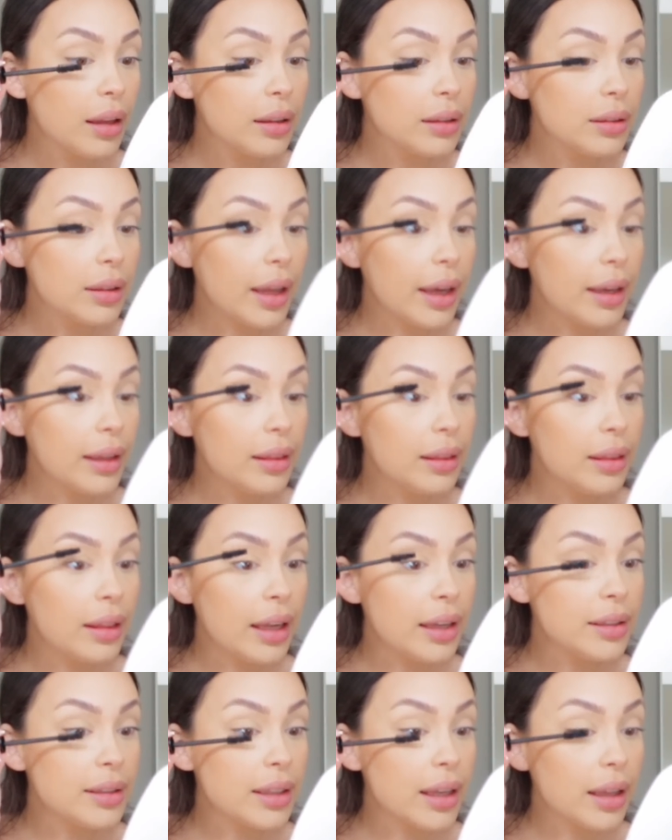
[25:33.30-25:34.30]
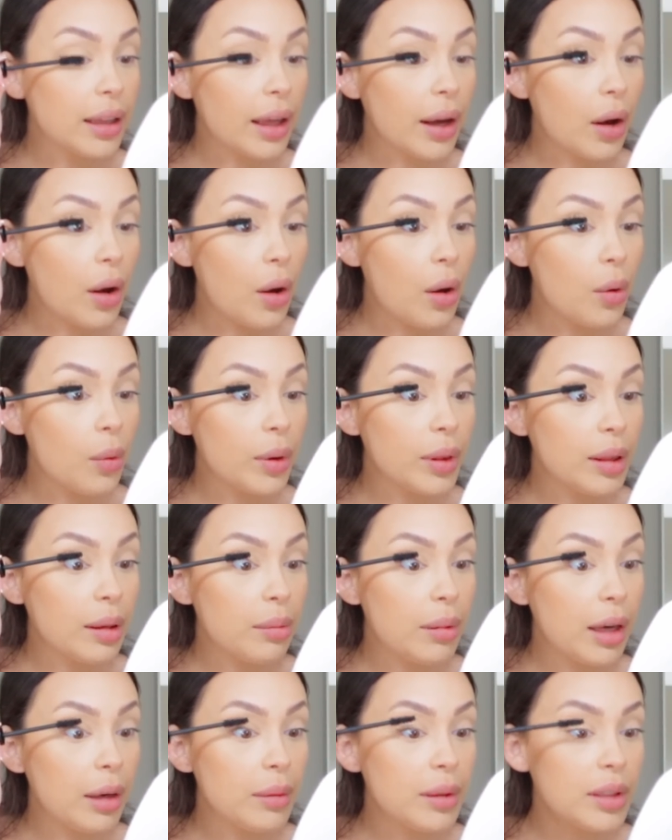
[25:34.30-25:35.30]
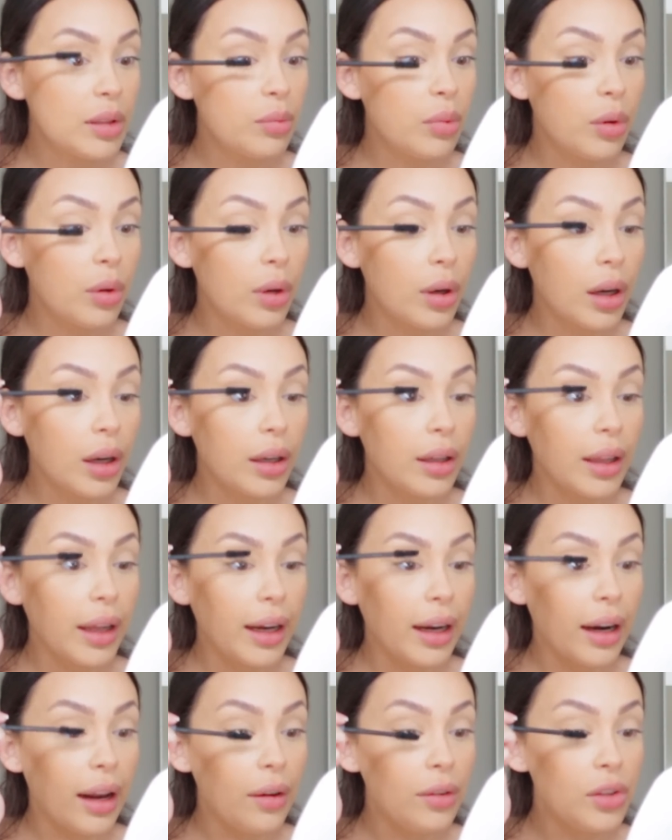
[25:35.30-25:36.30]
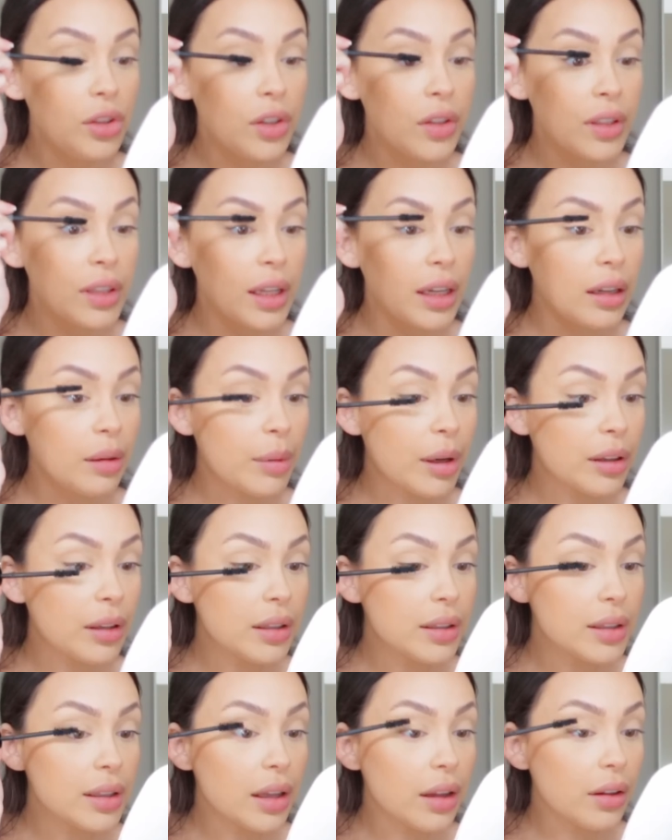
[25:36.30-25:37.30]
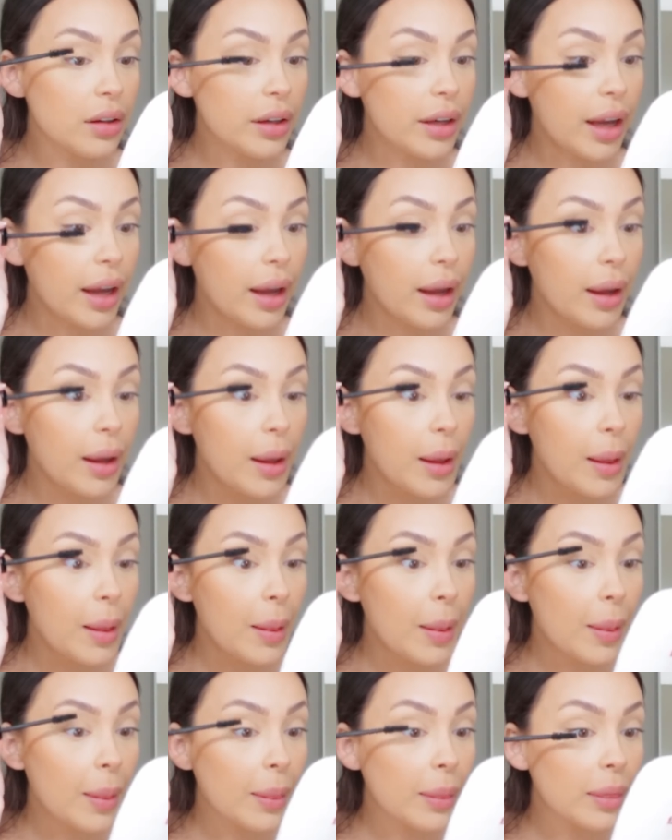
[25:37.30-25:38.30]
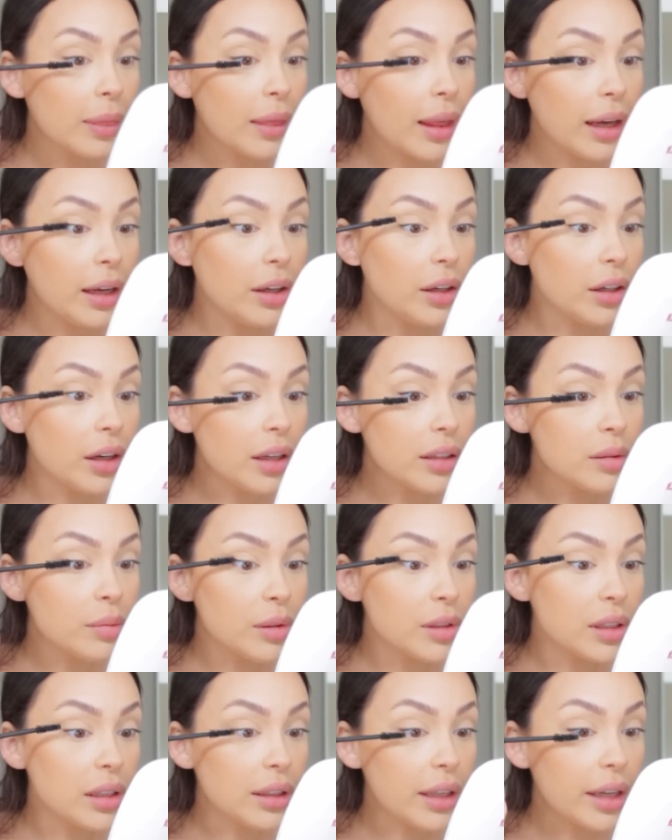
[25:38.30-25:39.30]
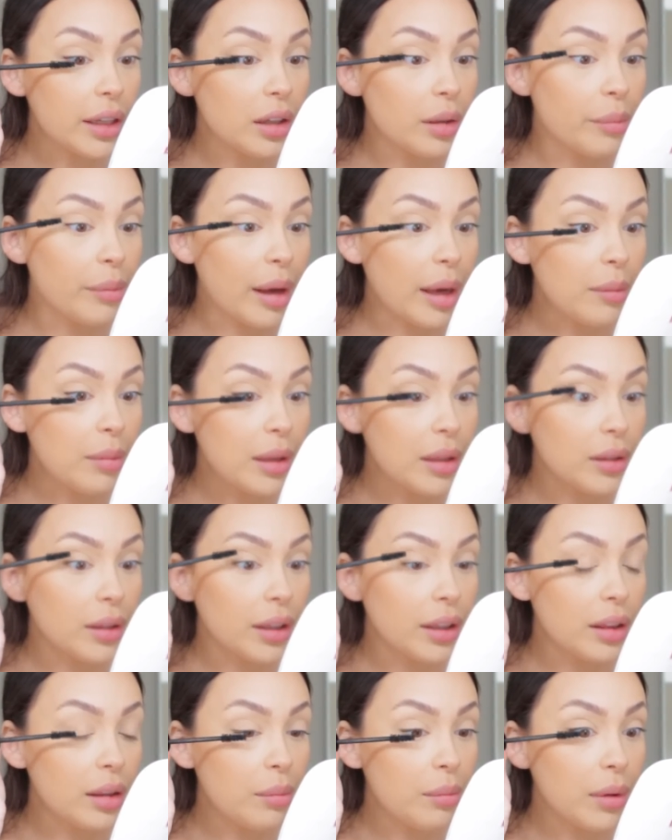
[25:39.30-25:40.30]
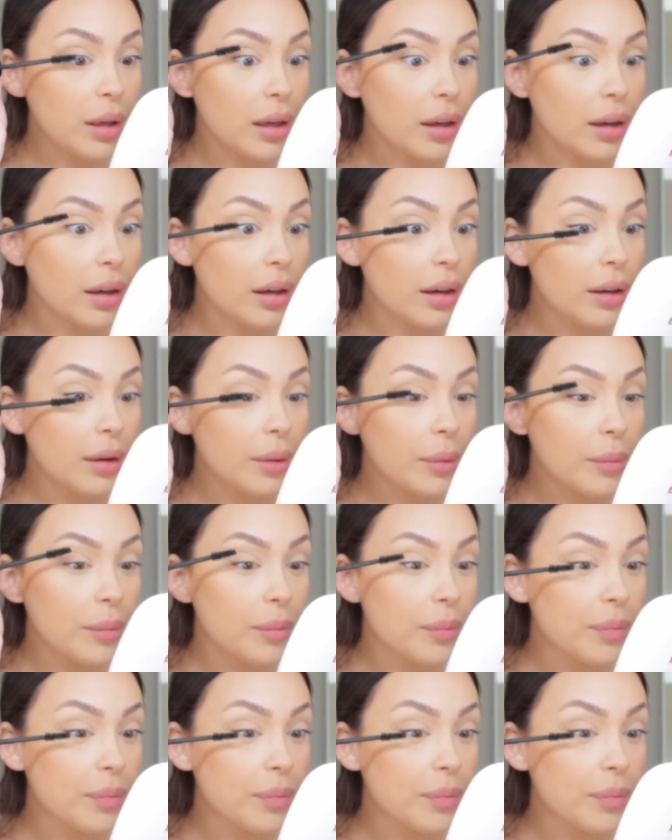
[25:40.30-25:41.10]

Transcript: like they say like, oh, when the baby's born, like, and I was just thinking about these the other day, like you're not supposed to let your baby look in the mirror.